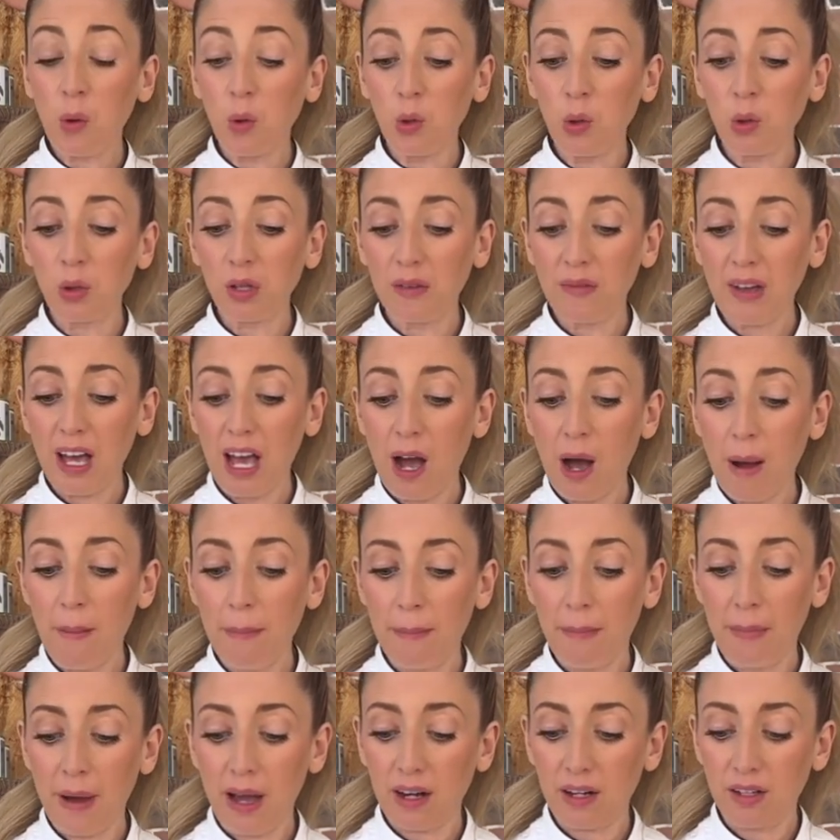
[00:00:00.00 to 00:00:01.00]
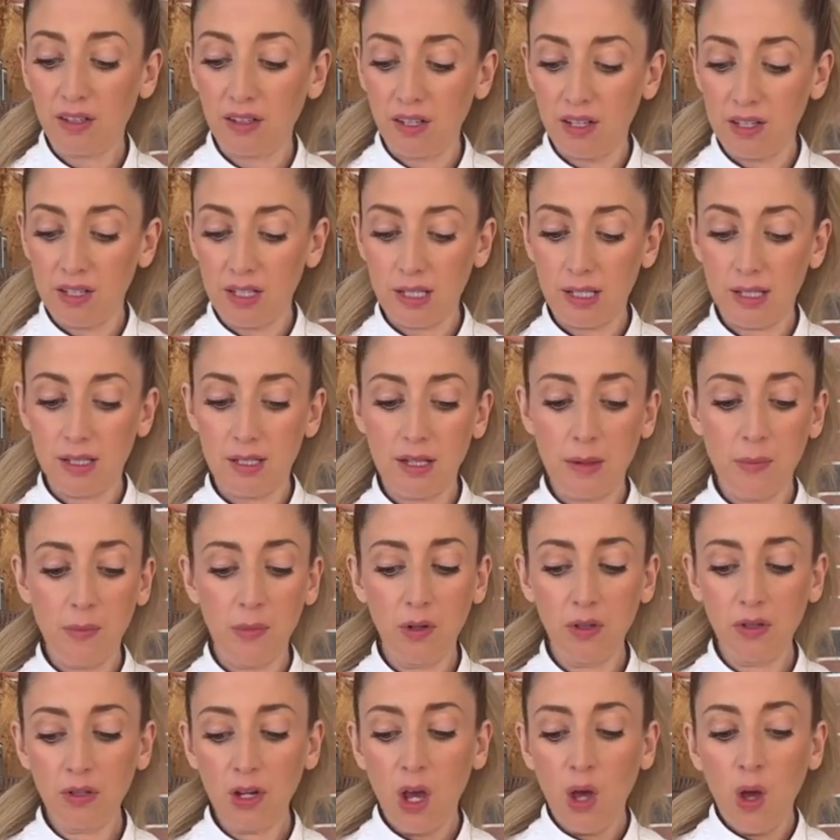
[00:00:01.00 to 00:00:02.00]
all of our macarons
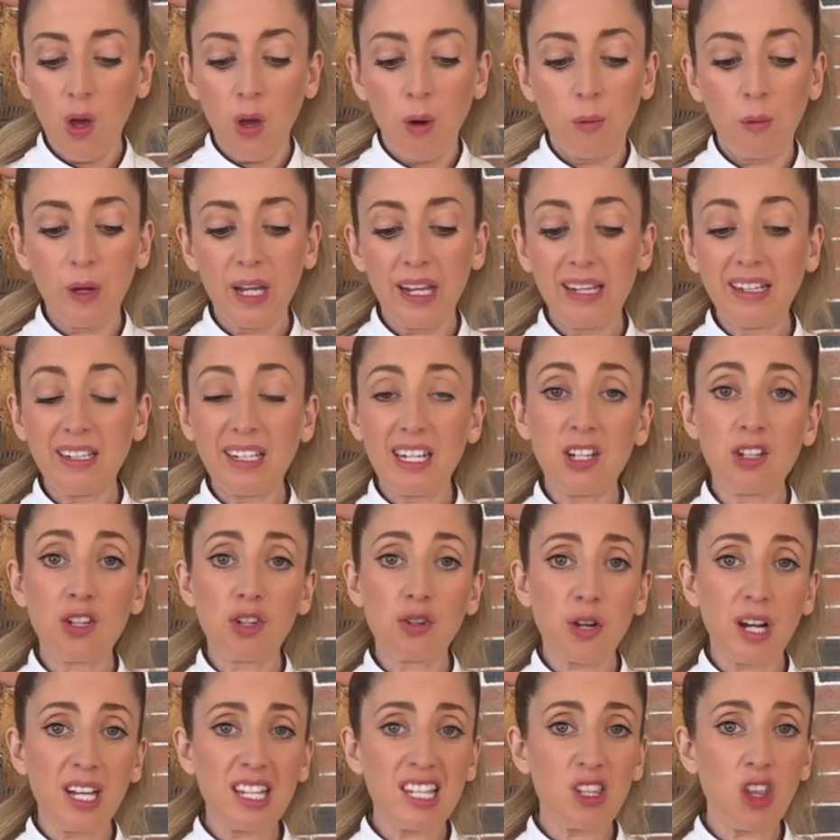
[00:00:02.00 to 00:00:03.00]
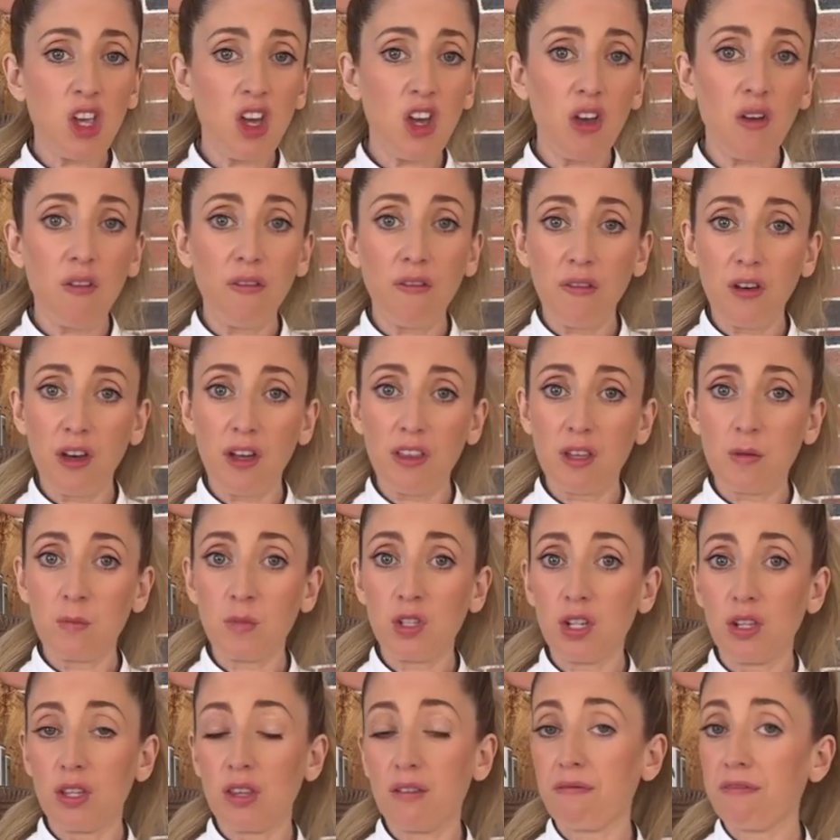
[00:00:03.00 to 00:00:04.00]
assembled, we need to transfer them
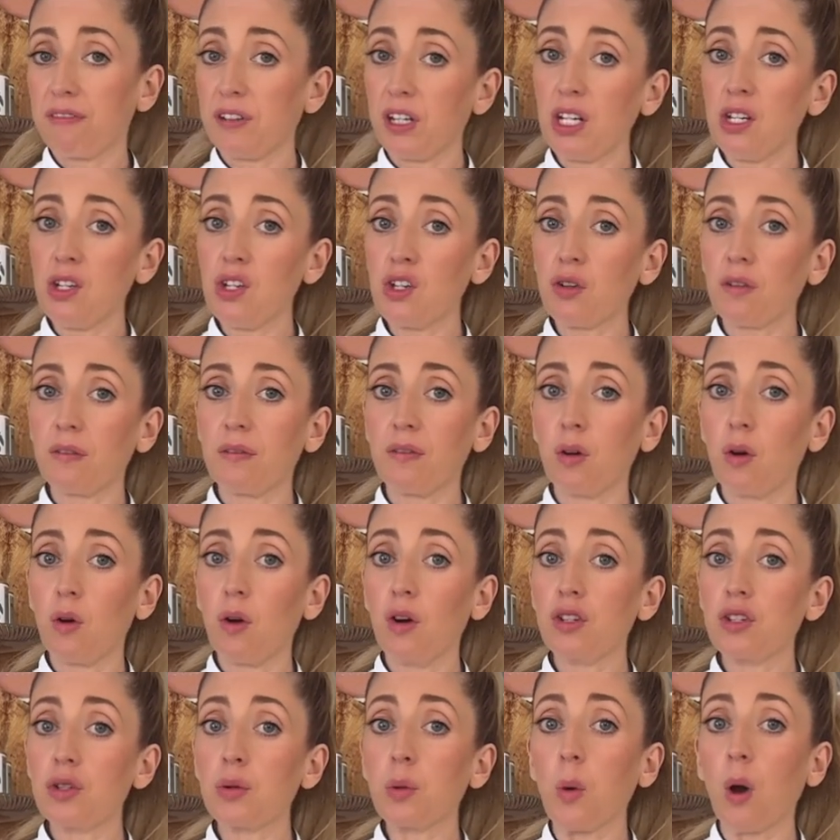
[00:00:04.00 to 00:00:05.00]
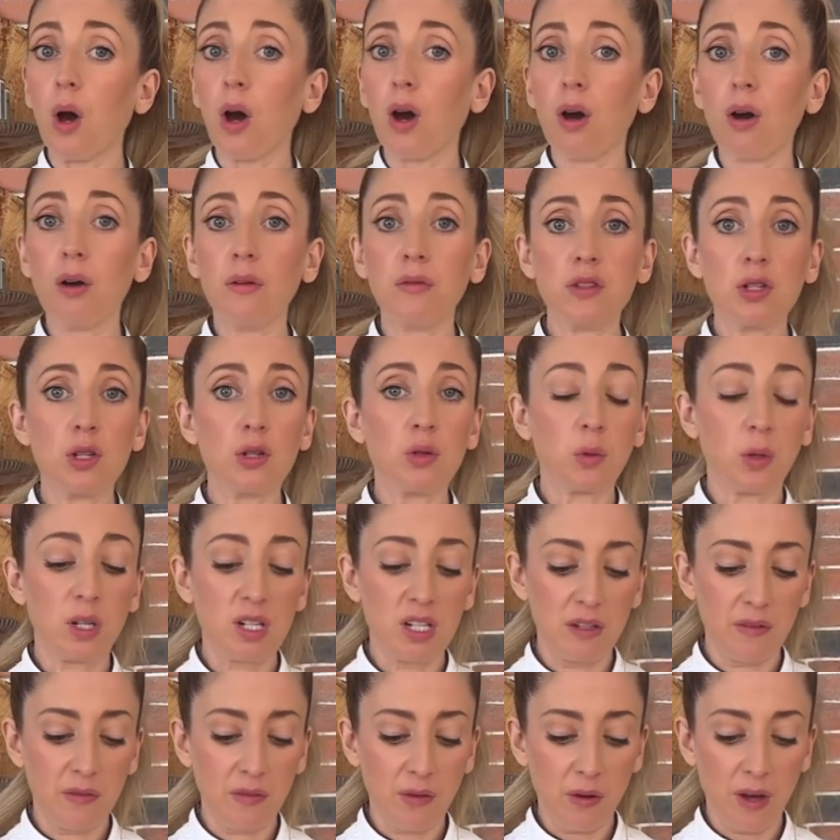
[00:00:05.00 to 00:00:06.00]
to the fridge for 12 to
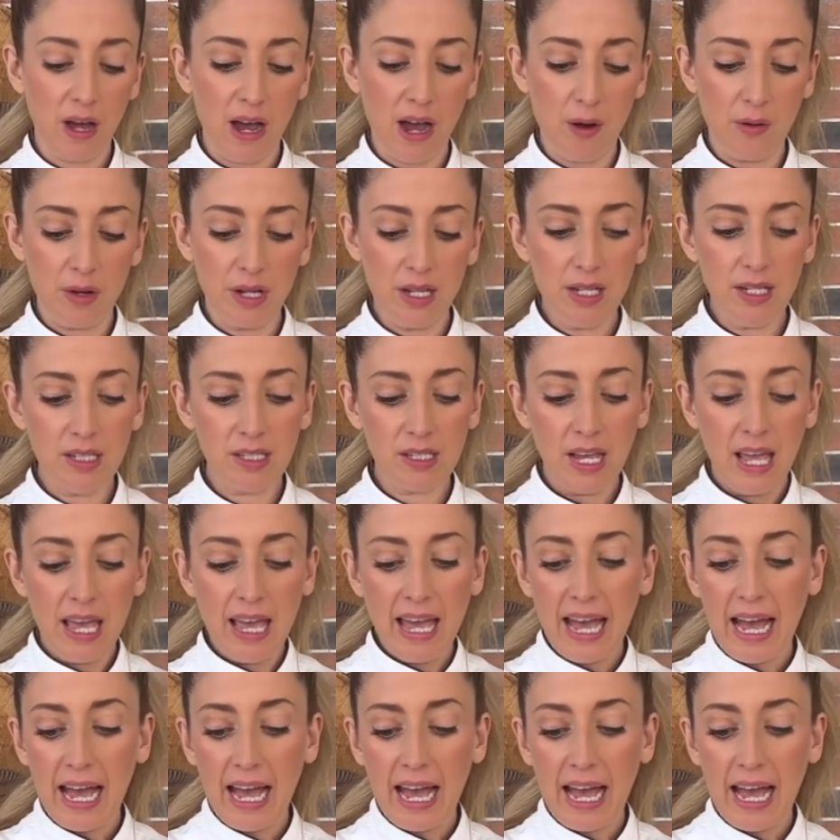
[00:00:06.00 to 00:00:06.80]
24 hours.